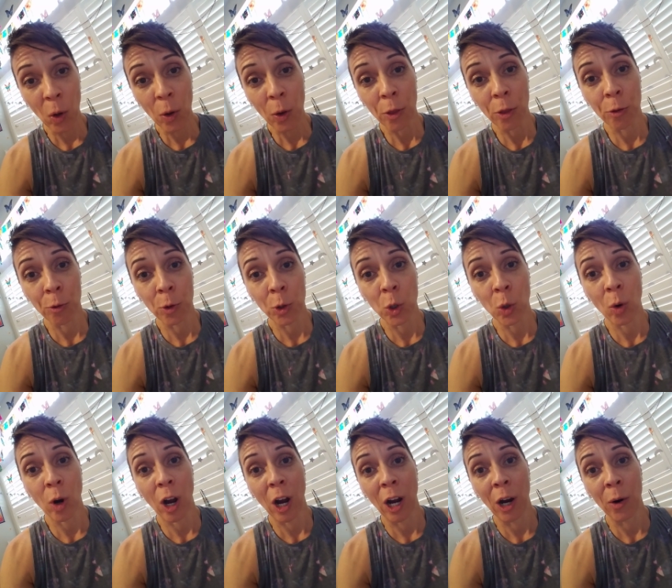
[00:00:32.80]
through
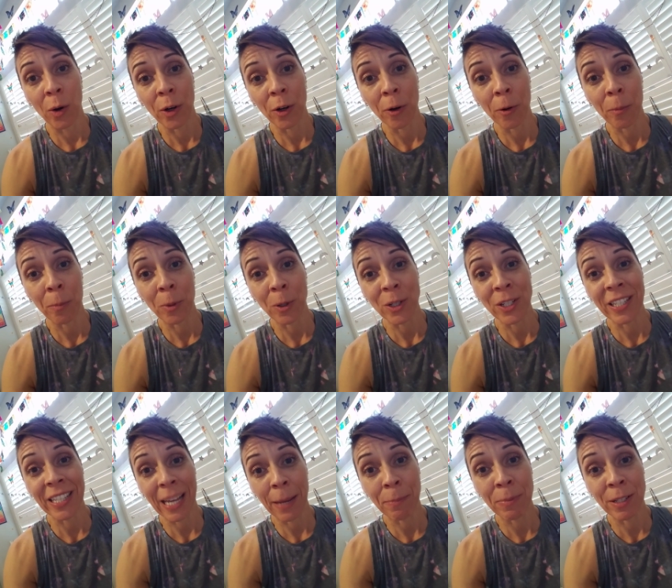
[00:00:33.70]
our
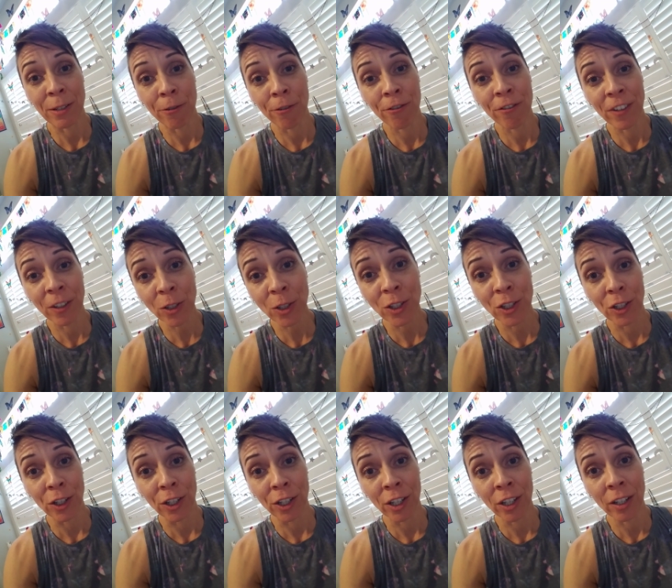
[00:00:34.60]
perceptive
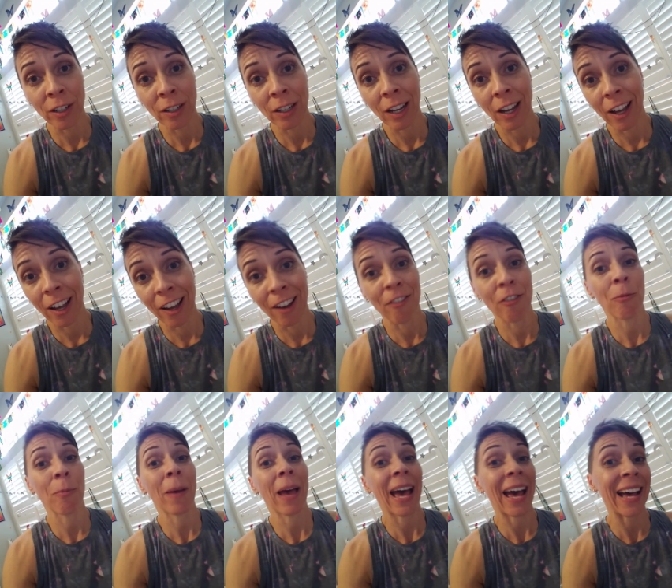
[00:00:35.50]
filter of
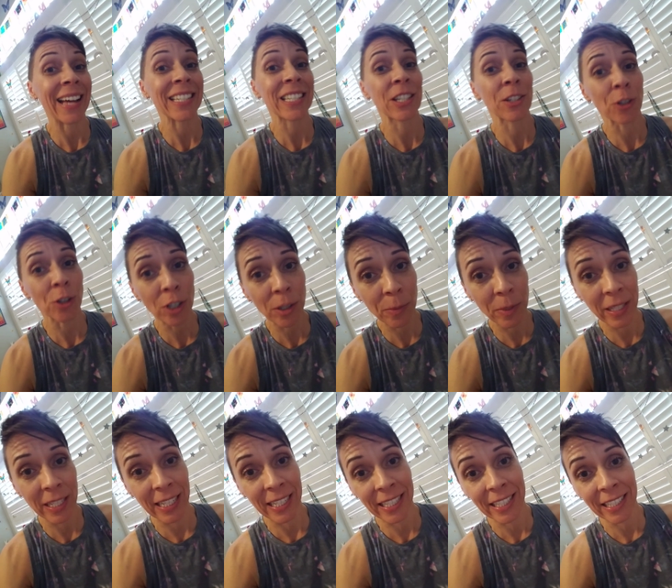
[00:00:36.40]
past
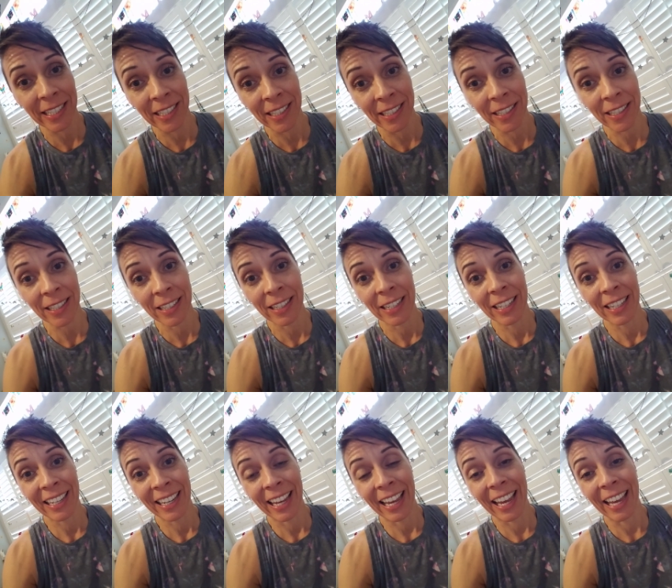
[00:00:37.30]
circumstances
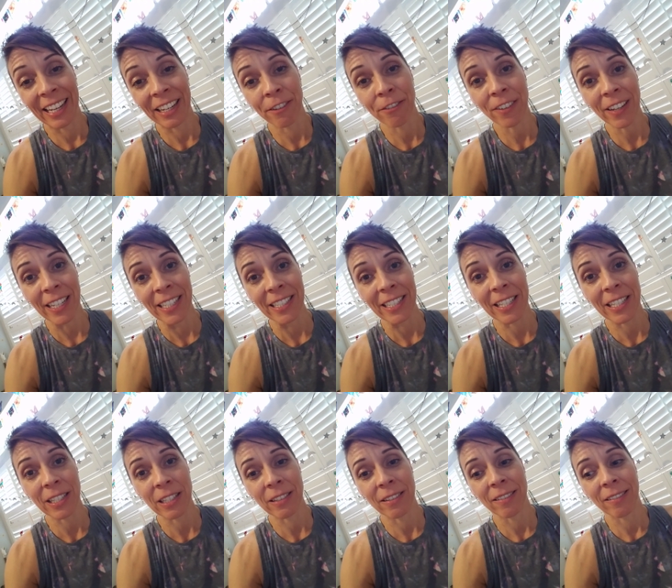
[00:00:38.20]
and
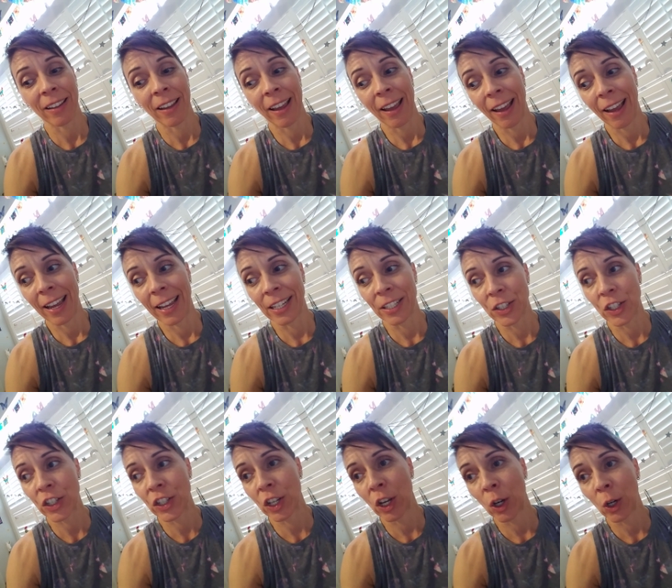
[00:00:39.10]
events. And
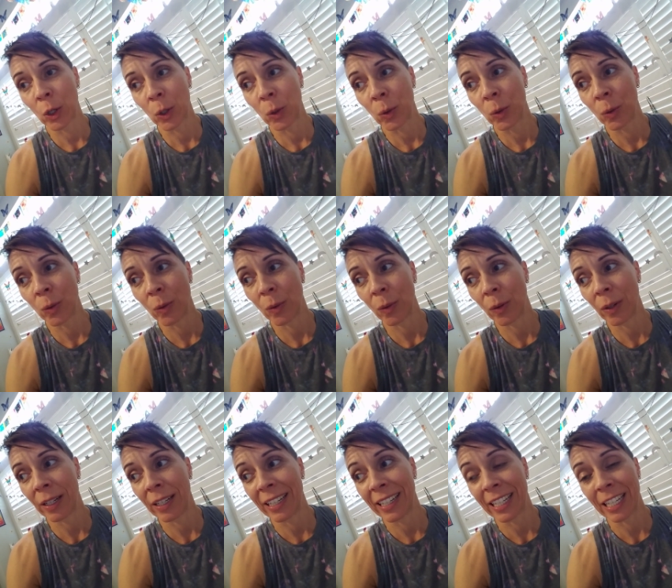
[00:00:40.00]
so
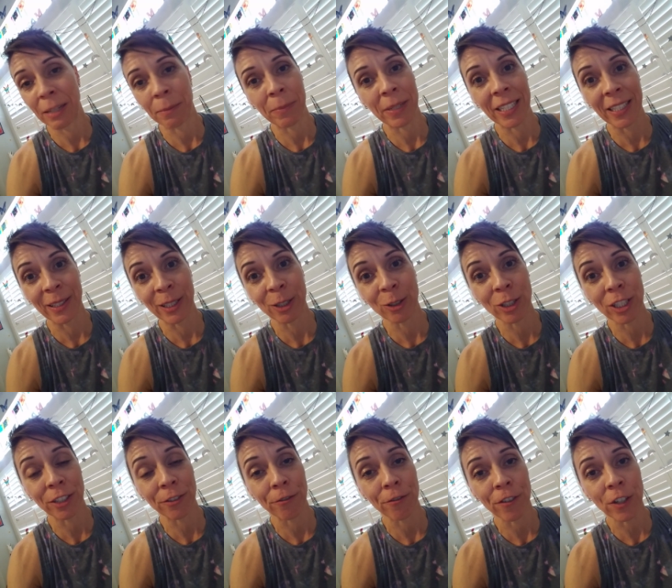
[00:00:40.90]
it can be a little
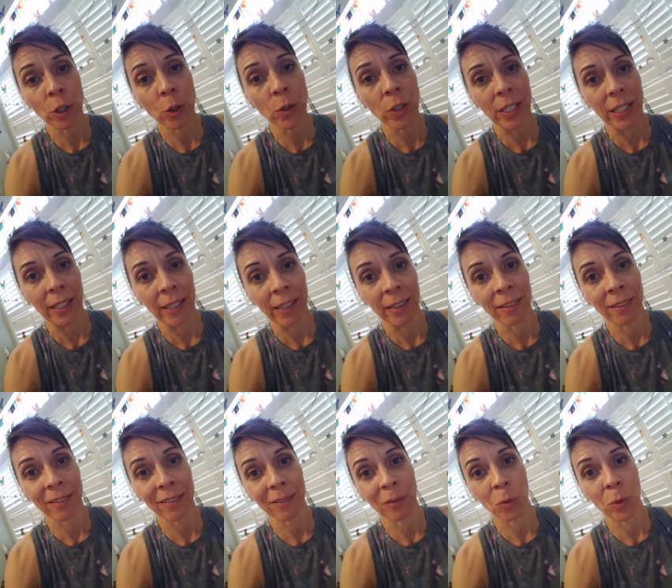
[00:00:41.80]

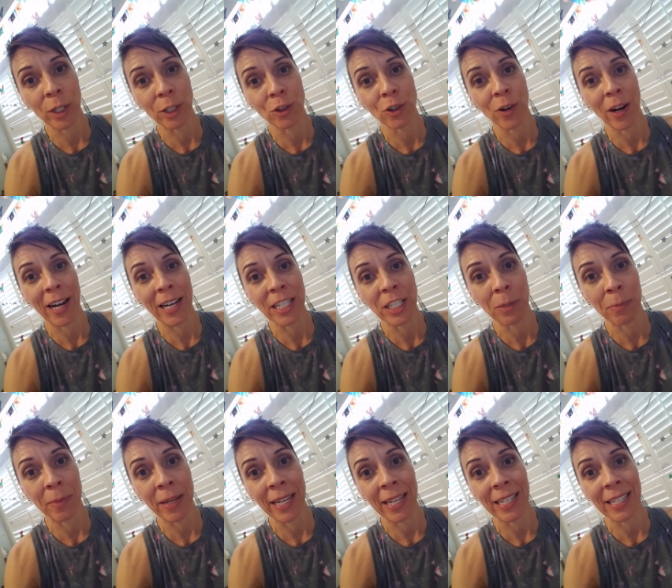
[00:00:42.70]
confusing when trying to
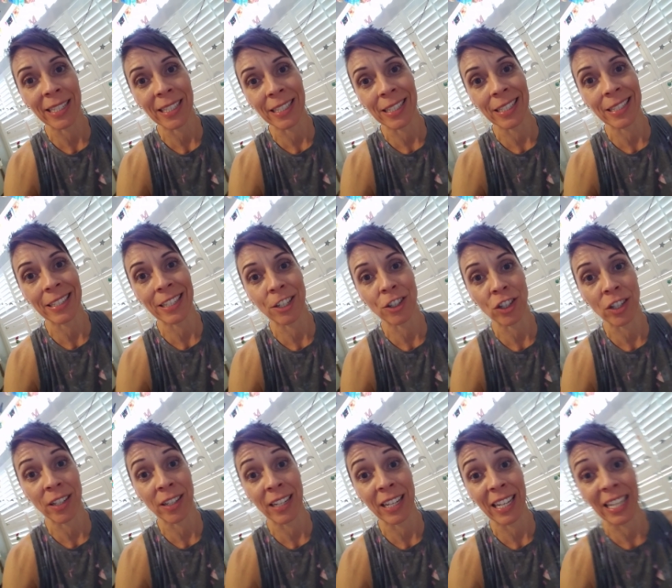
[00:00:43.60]
make a
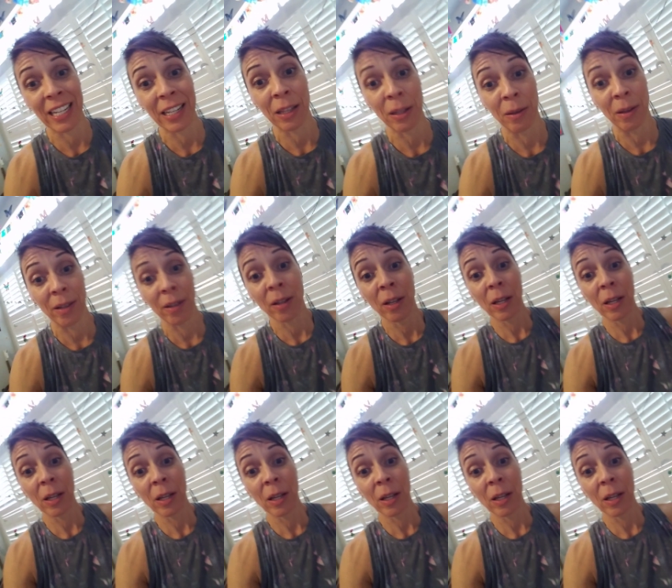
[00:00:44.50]
decision in the